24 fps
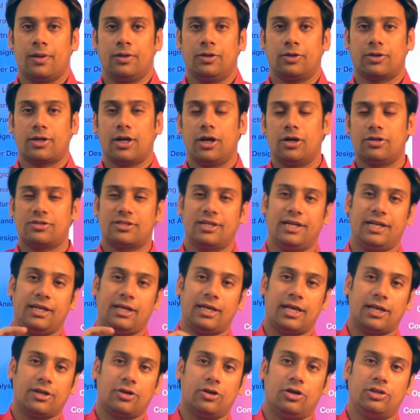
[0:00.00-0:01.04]
You cannot
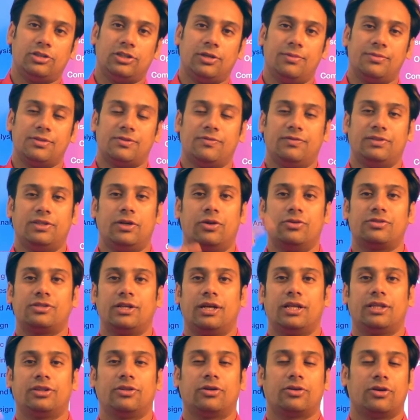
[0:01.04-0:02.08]
study algorithms without
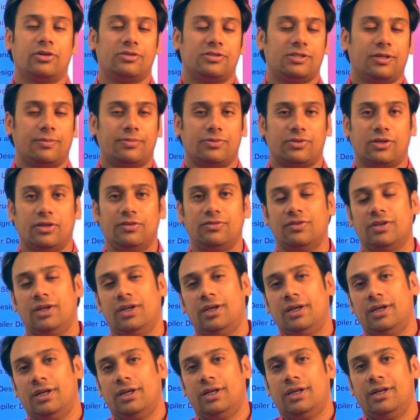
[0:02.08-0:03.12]
studying the concepts of
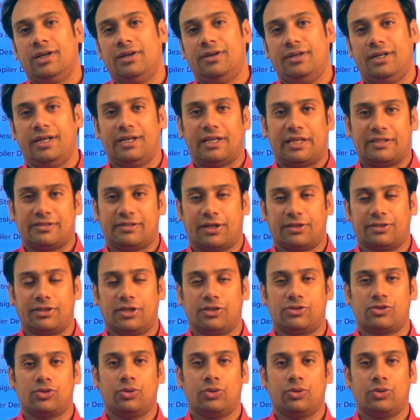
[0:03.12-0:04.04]
data structure.